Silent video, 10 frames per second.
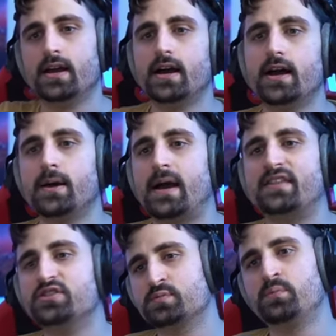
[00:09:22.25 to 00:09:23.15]
Uh,
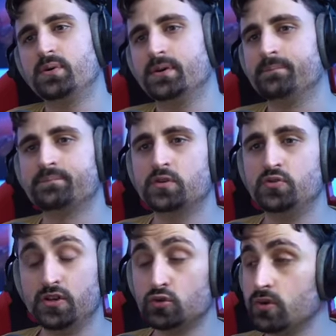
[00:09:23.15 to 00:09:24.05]
at this point,
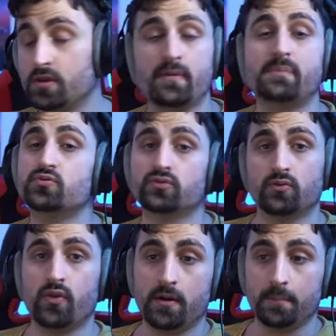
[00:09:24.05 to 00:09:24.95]
you need to know the maps really
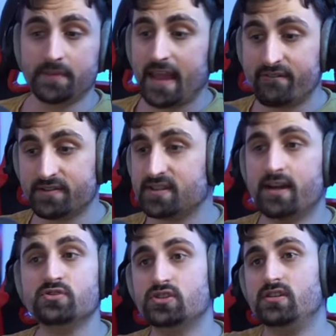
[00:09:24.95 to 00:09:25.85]
well every
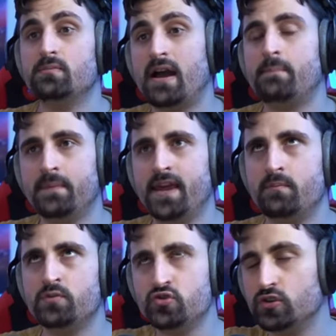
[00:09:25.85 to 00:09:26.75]
time you see the map
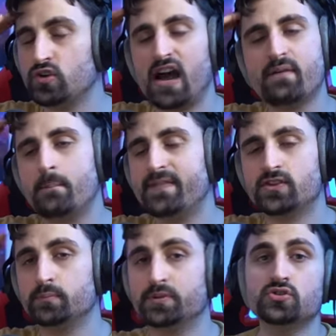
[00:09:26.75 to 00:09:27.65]
name, you need to have a
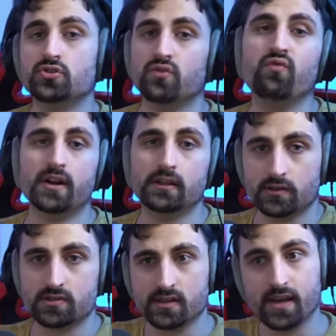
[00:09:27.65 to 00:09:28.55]
mental picture of what it
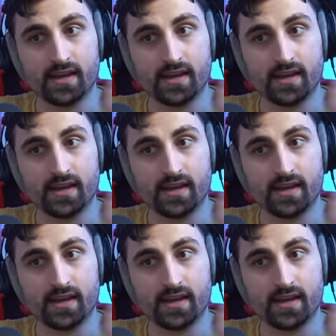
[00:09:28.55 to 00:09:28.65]
looks like.